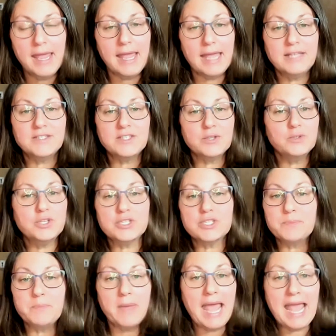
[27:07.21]
And so
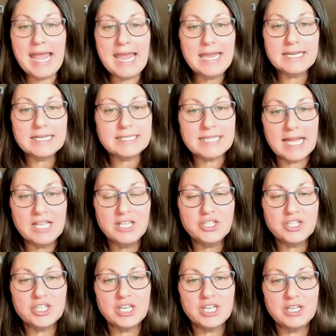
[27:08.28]
just paying
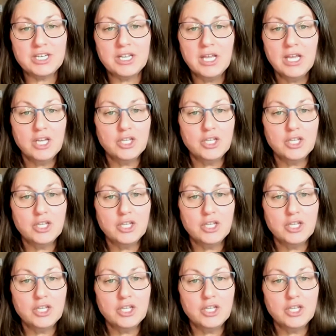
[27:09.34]
attention